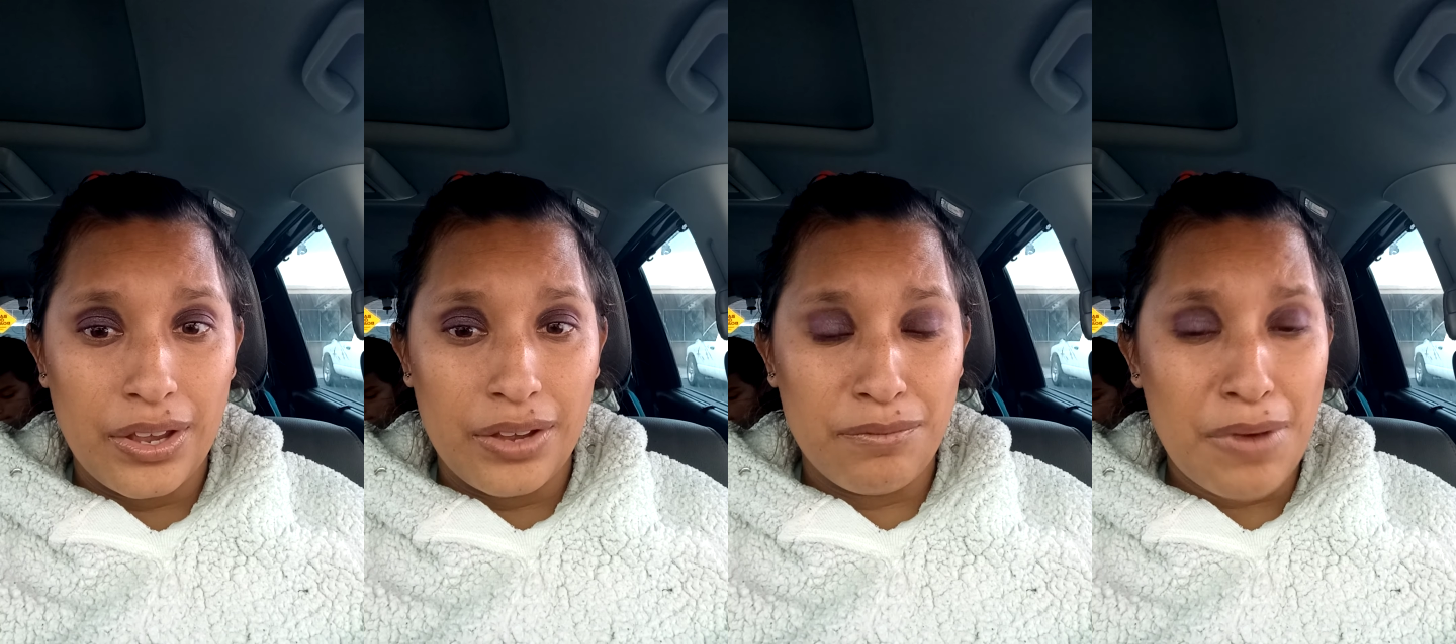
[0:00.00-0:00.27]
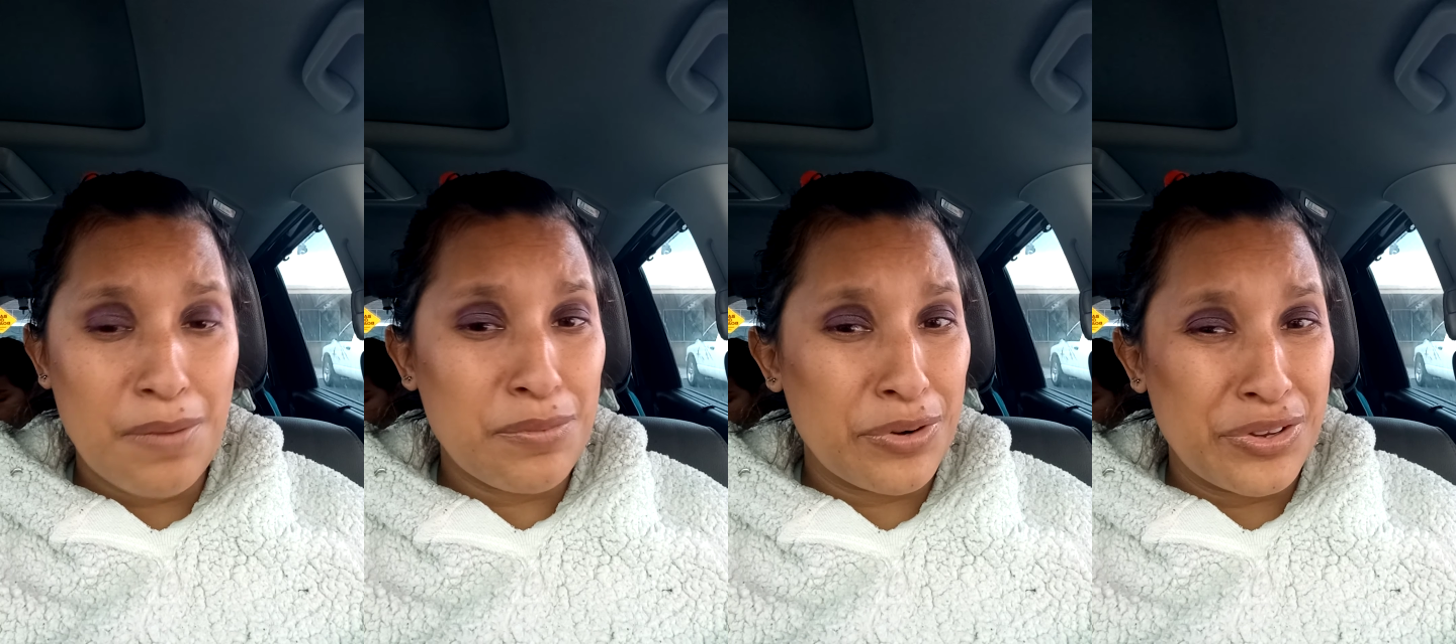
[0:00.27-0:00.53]

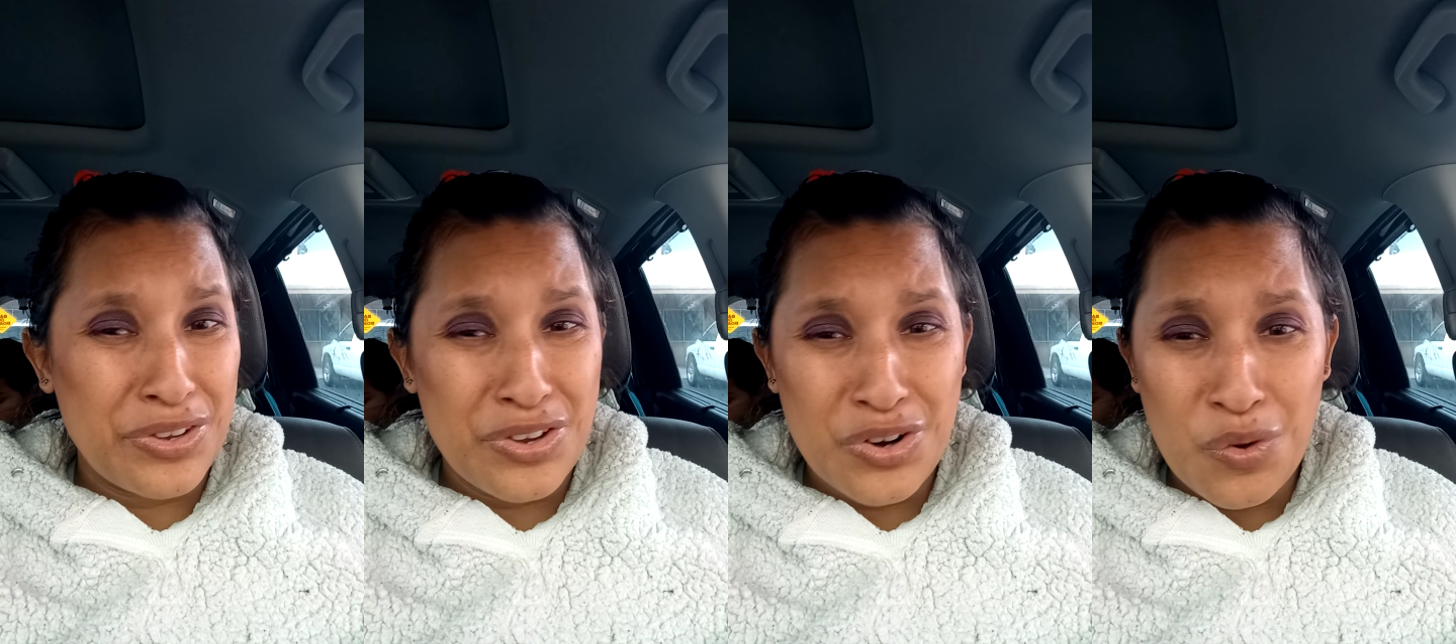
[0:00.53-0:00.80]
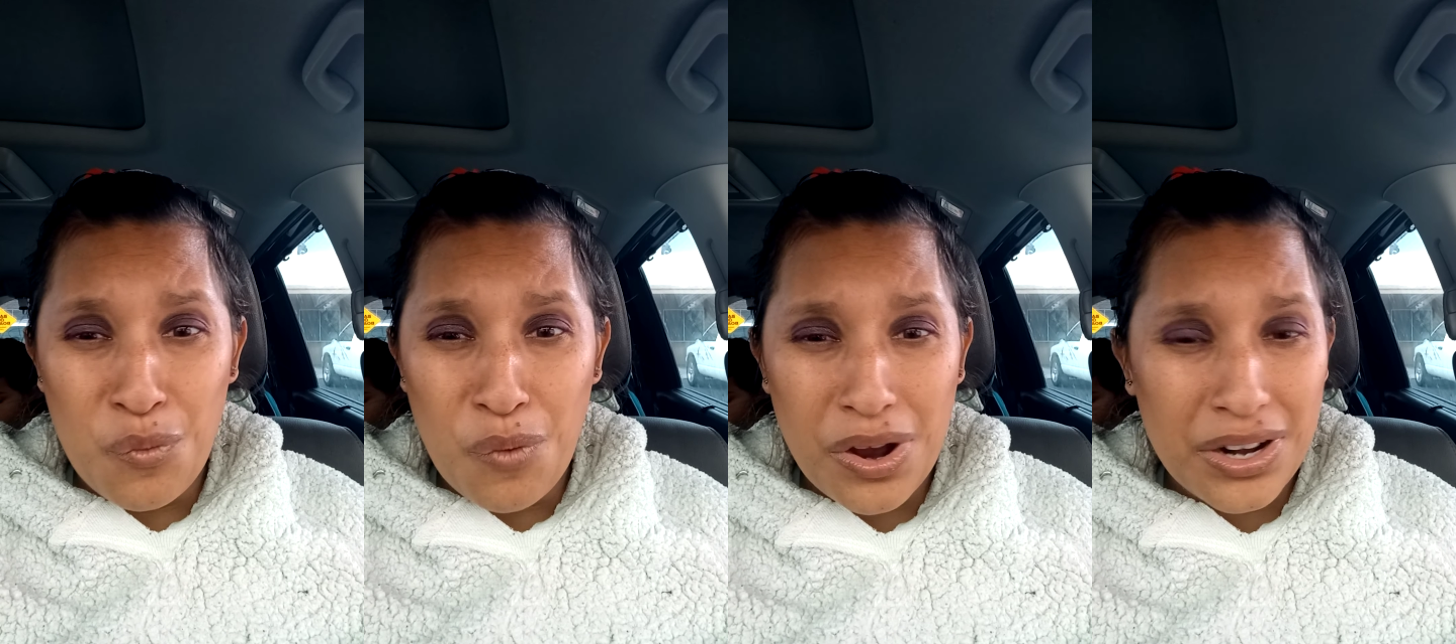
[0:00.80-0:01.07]
Remember, you
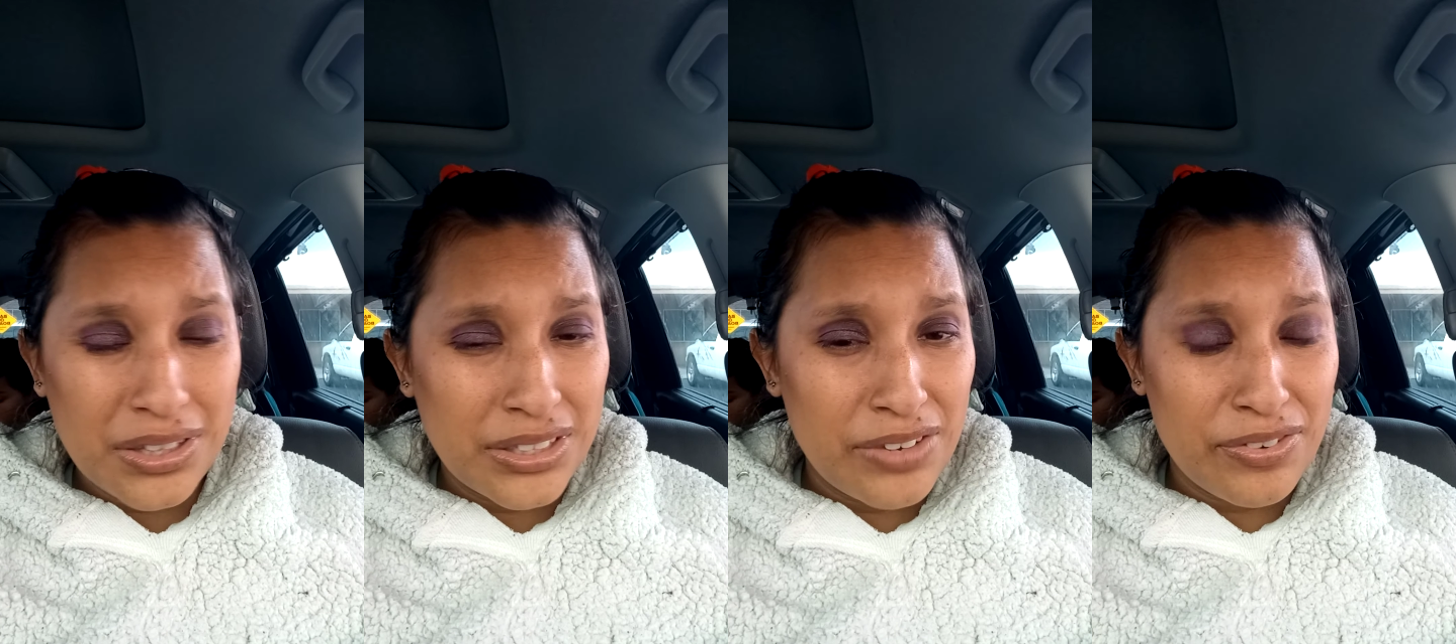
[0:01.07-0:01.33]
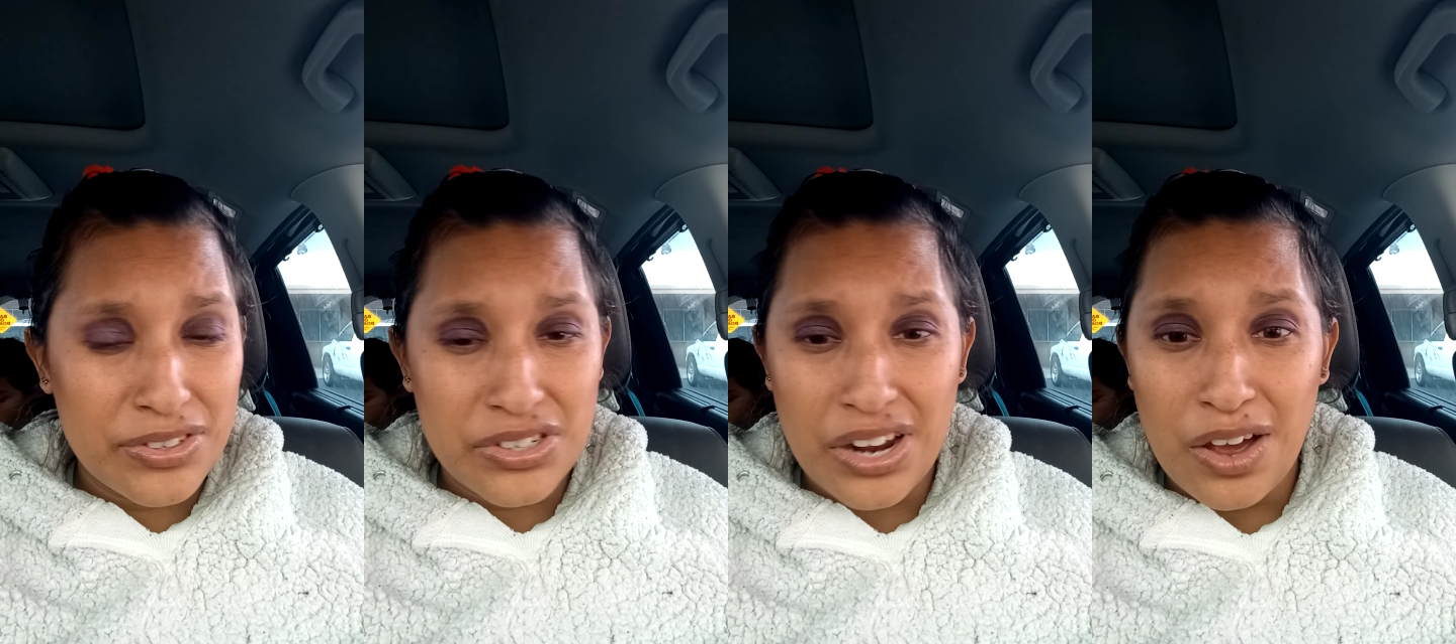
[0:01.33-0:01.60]
don't want to leave
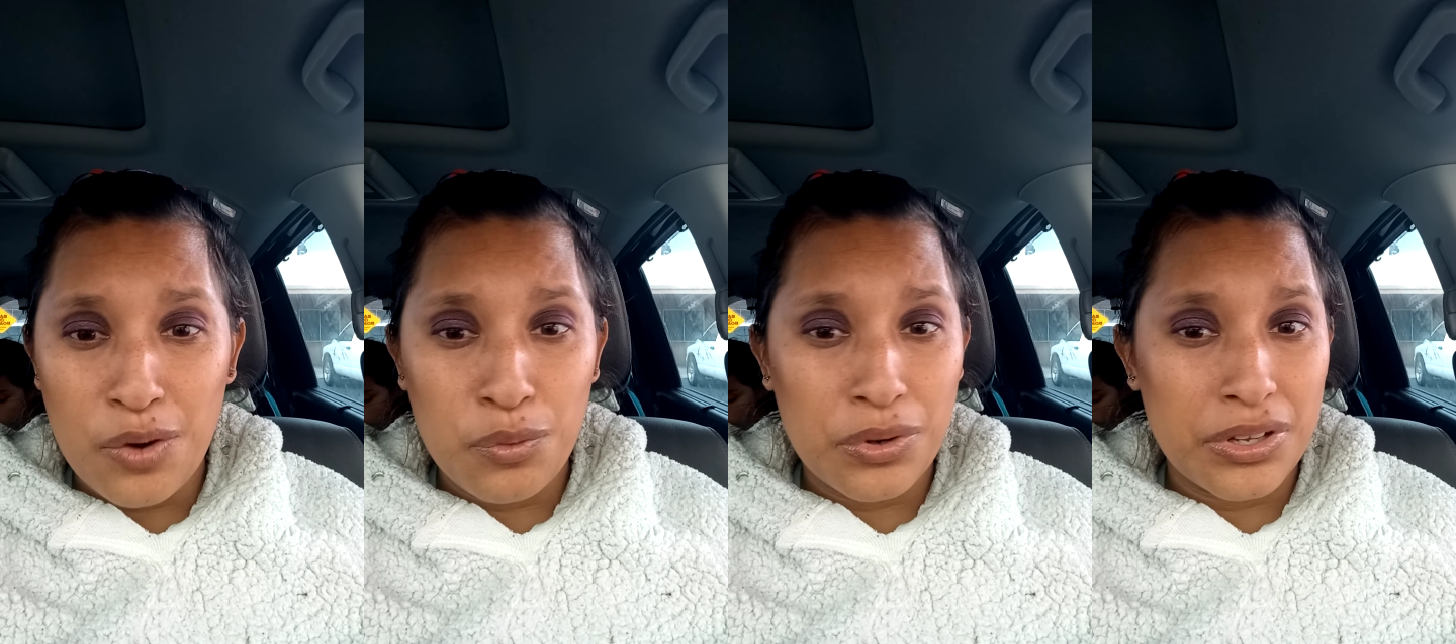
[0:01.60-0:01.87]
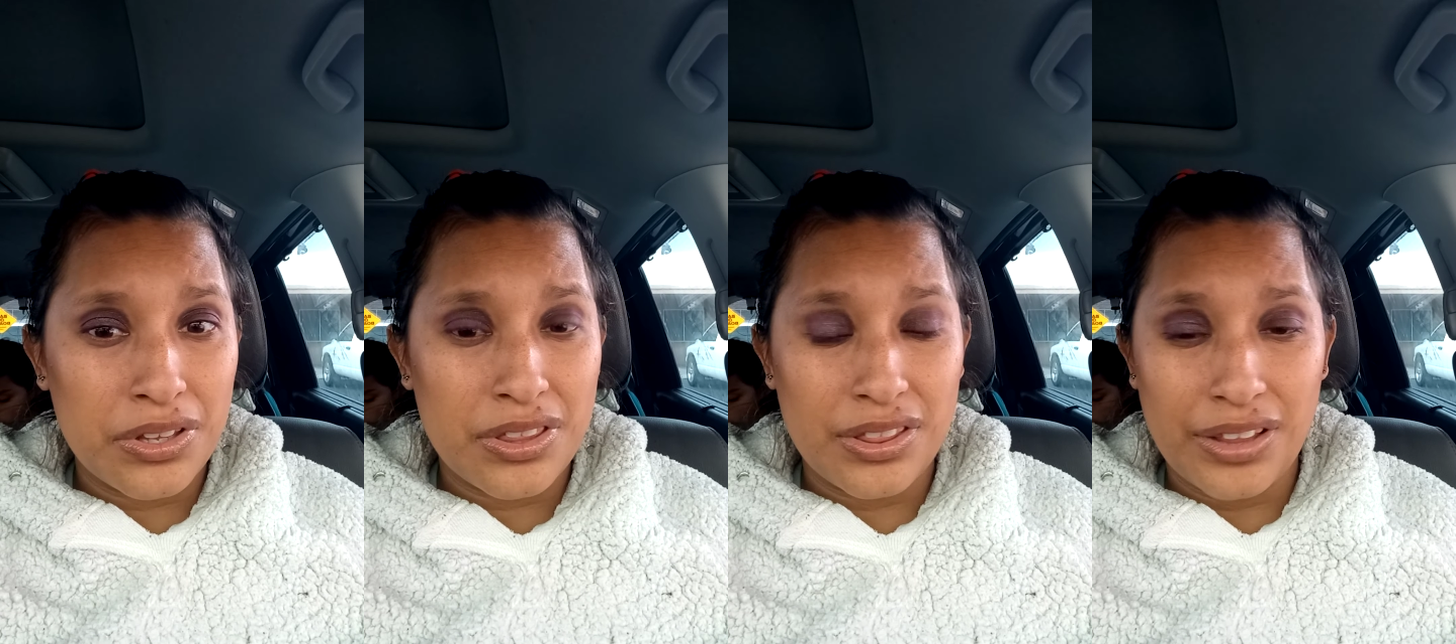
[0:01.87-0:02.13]
a child with